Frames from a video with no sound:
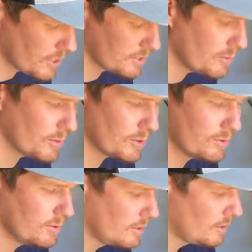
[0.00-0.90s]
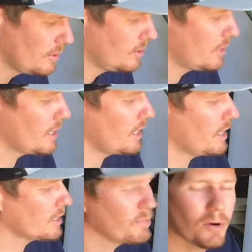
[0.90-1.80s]
very simple.
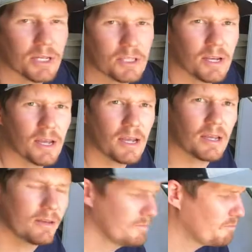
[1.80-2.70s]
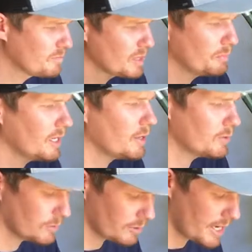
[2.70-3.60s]
Compressed air, blow
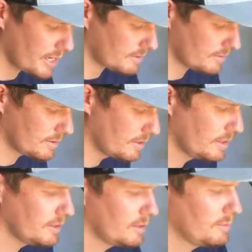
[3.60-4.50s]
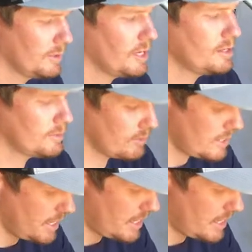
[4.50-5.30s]
it all out, blow this one